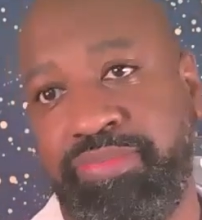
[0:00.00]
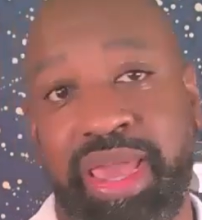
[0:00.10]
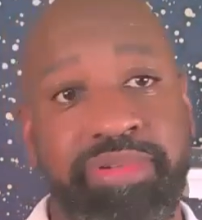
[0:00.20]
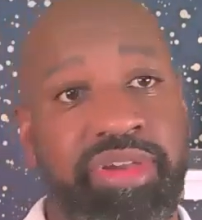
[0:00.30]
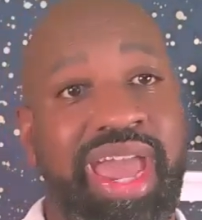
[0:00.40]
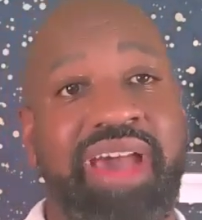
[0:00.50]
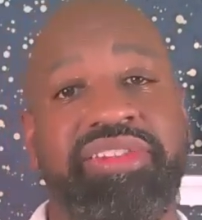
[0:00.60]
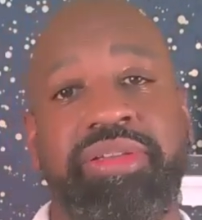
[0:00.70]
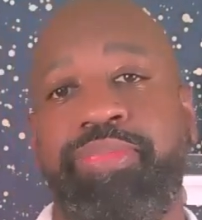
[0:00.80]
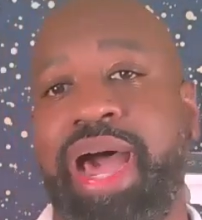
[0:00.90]
Maybe you have
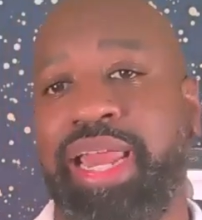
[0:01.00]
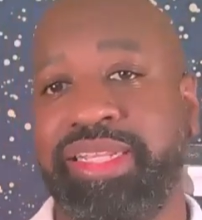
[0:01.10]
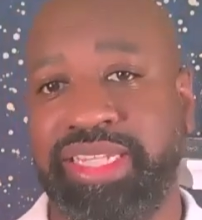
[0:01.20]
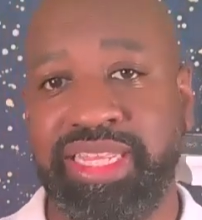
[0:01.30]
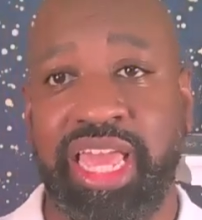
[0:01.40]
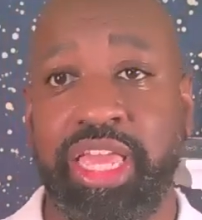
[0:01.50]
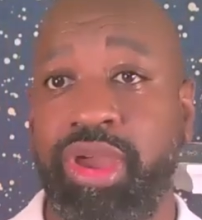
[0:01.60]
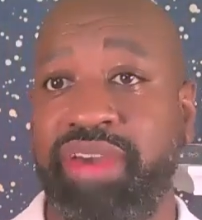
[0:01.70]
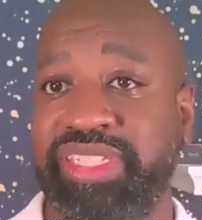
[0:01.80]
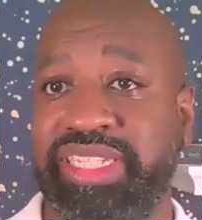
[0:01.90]
some policy that you
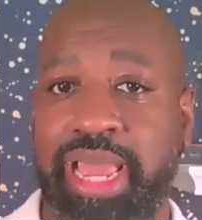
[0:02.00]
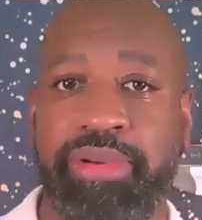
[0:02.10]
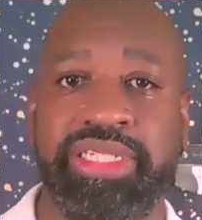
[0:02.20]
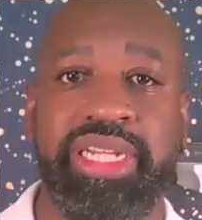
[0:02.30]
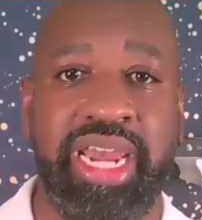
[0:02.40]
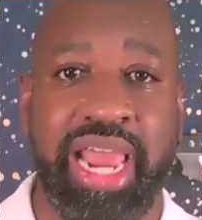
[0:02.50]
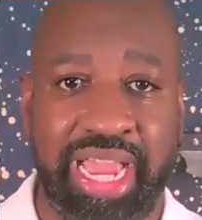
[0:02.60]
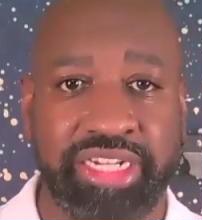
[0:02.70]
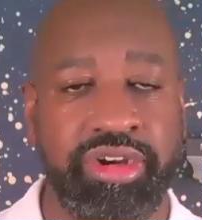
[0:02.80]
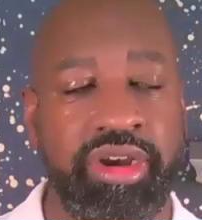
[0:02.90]
have established in
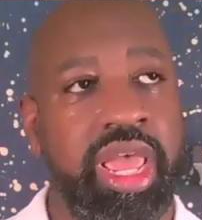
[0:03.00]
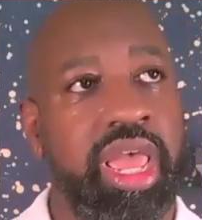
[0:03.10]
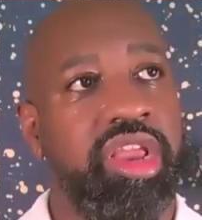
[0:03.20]
Azure.